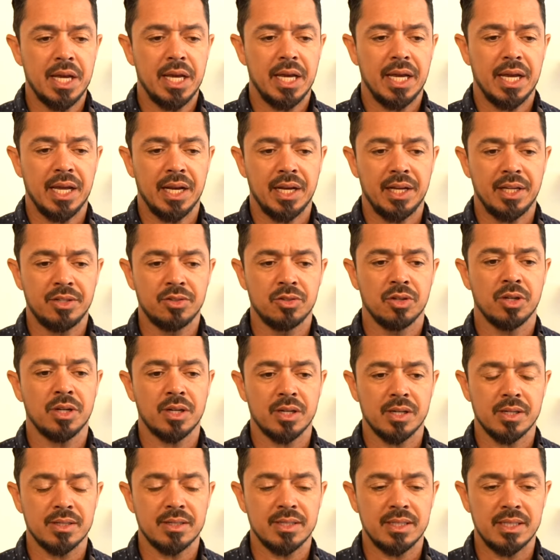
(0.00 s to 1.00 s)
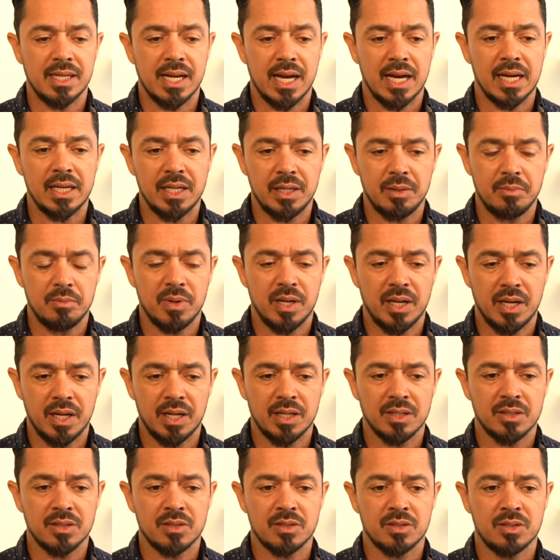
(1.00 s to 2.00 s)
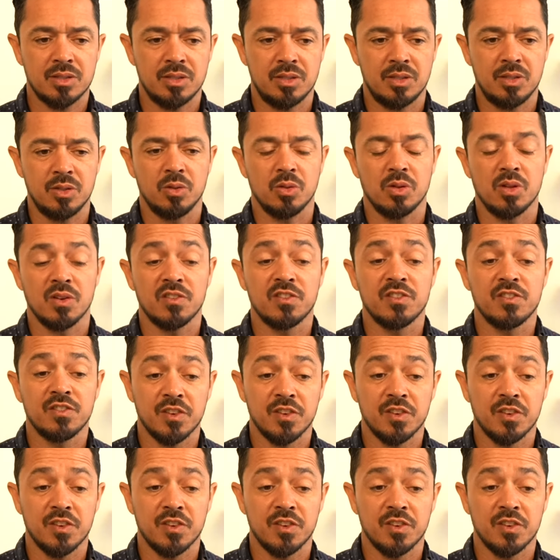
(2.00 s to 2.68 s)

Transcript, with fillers: And it took us 90 minutes to do the